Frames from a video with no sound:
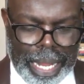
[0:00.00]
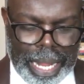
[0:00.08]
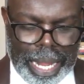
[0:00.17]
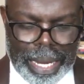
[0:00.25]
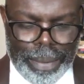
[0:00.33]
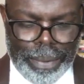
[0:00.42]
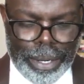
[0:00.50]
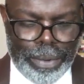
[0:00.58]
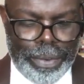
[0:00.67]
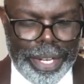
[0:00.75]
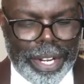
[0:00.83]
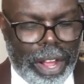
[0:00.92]
I don't want to
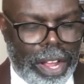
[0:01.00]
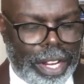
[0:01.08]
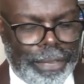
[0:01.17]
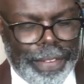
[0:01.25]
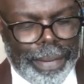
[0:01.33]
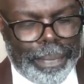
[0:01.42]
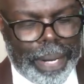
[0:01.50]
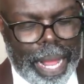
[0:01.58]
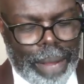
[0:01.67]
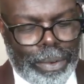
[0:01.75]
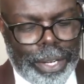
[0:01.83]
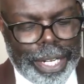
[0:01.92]
read all of it, but
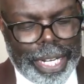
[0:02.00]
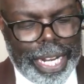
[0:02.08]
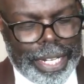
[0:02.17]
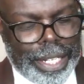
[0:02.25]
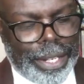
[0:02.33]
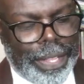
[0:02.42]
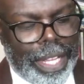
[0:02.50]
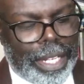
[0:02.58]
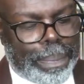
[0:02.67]
I want to get to this